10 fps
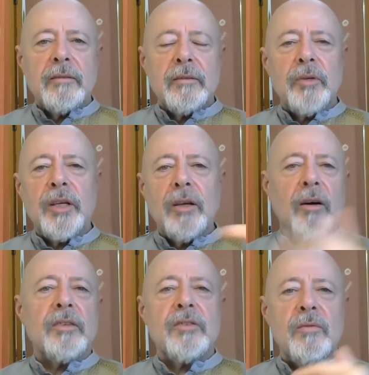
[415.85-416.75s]

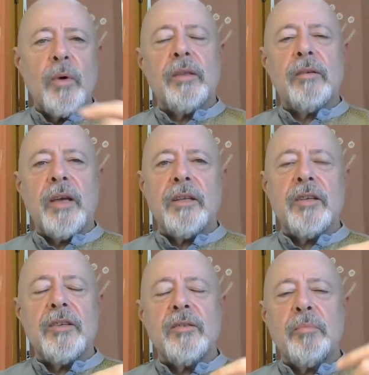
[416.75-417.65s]
regardless of whether it
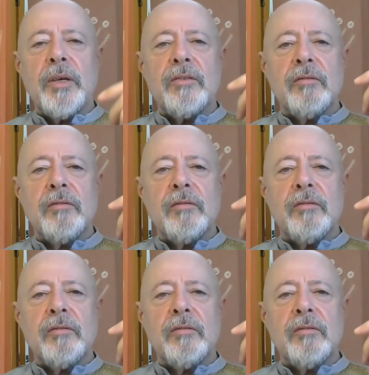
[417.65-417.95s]
is a piece